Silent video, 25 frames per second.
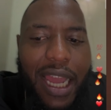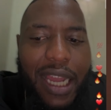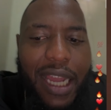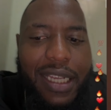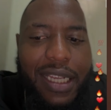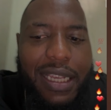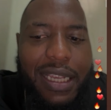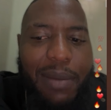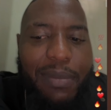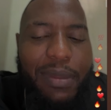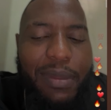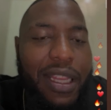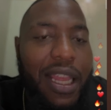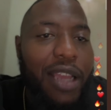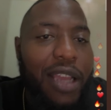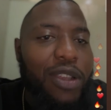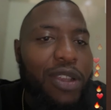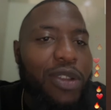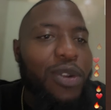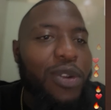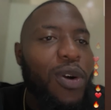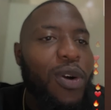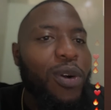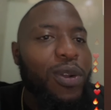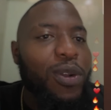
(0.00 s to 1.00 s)
like something that
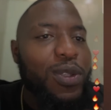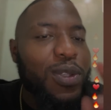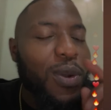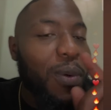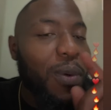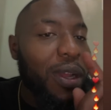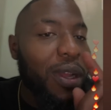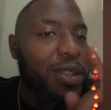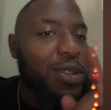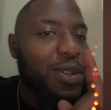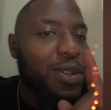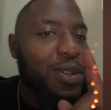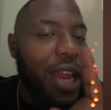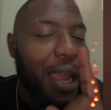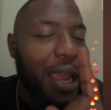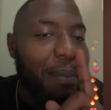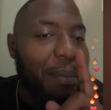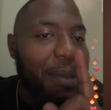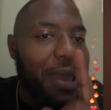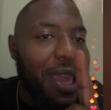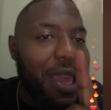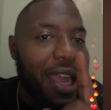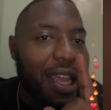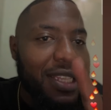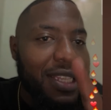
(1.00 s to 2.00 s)
you also want to
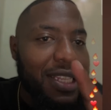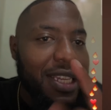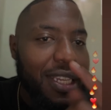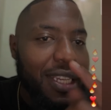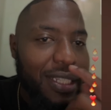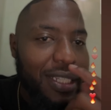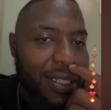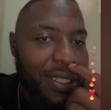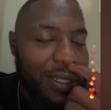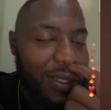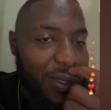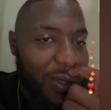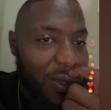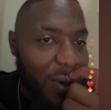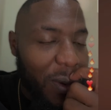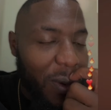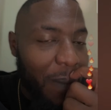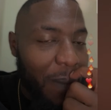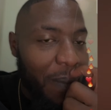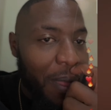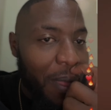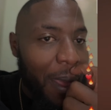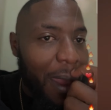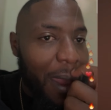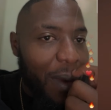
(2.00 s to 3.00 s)
like pay attention
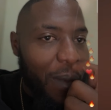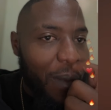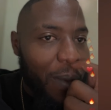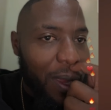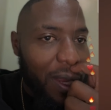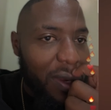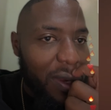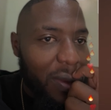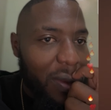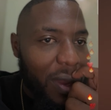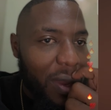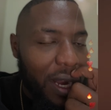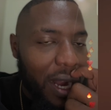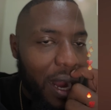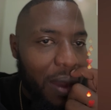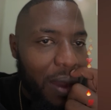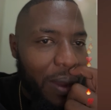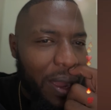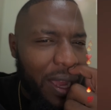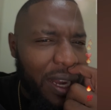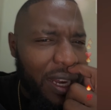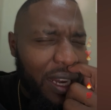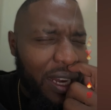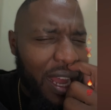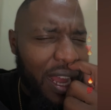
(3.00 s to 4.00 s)
to when you are
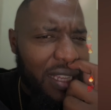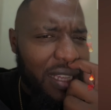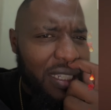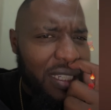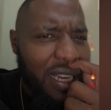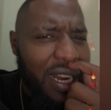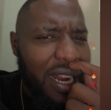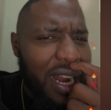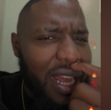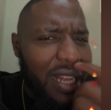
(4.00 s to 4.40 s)
now analyzing.